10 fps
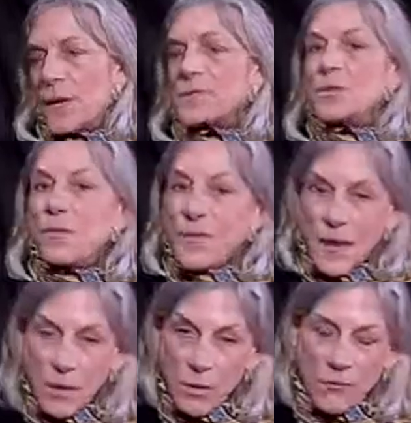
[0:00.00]
So
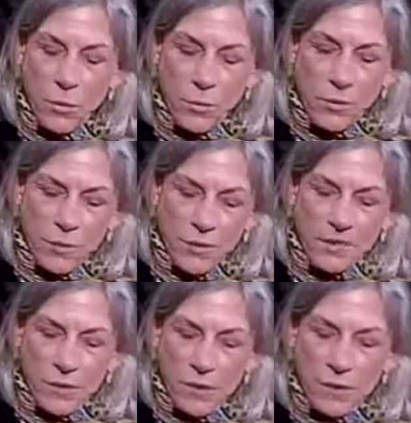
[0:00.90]
there, if you really wanted to
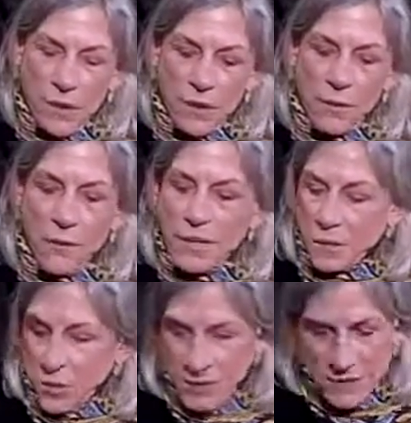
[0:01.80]
start a garden, it'd be
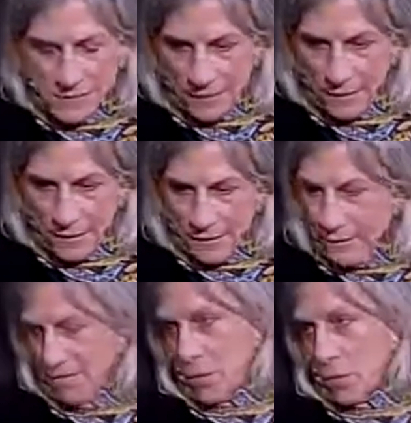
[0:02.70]
good to dig it in the
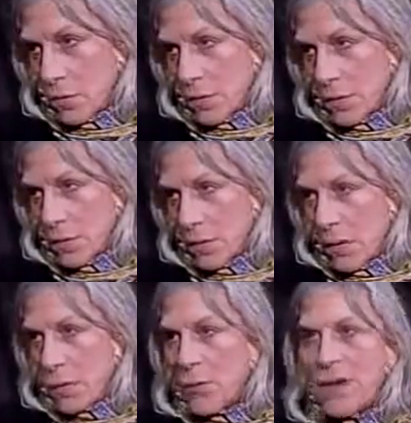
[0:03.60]
fall.
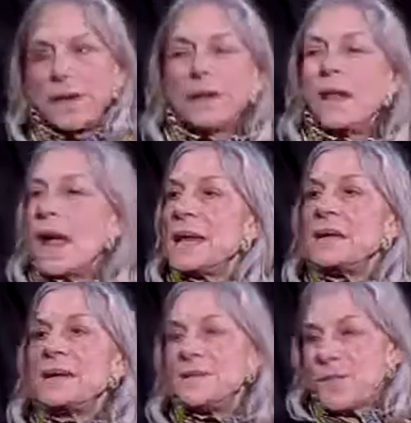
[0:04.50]
Put in a lot of
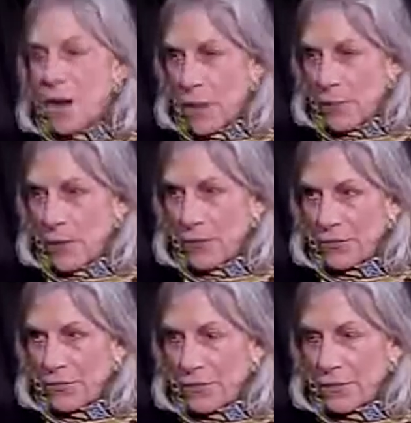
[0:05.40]
leaf compost.